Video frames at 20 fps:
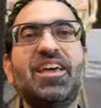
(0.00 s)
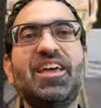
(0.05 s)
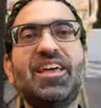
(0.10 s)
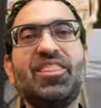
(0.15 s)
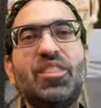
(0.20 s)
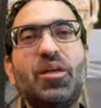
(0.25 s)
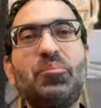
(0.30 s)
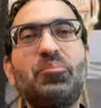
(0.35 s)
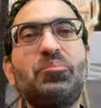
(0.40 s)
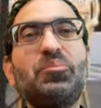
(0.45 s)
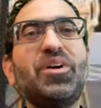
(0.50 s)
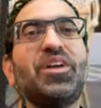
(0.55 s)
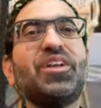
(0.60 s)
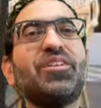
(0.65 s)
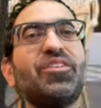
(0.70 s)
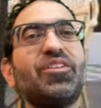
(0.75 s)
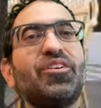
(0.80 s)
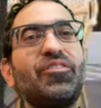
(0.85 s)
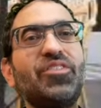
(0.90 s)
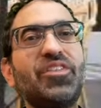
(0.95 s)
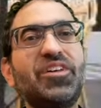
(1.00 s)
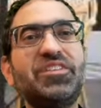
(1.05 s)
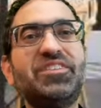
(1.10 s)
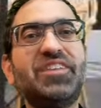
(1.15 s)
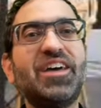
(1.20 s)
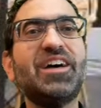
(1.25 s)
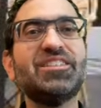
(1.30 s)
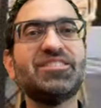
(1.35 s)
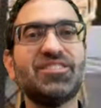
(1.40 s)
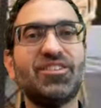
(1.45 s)
in the middle of the
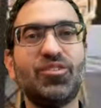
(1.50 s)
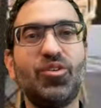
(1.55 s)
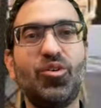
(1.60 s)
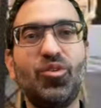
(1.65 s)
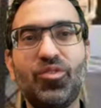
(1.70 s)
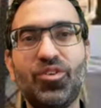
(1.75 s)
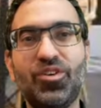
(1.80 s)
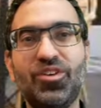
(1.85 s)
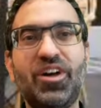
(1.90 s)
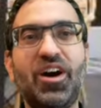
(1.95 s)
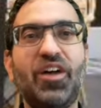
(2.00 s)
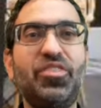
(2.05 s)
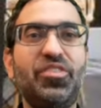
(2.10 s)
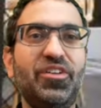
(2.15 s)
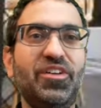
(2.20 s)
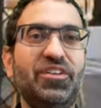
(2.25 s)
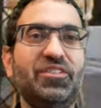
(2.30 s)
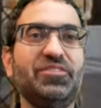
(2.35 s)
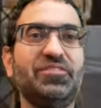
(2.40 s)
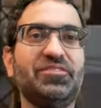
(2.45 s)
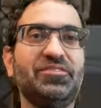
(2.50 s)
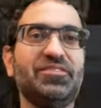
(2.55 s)
desert over nothing.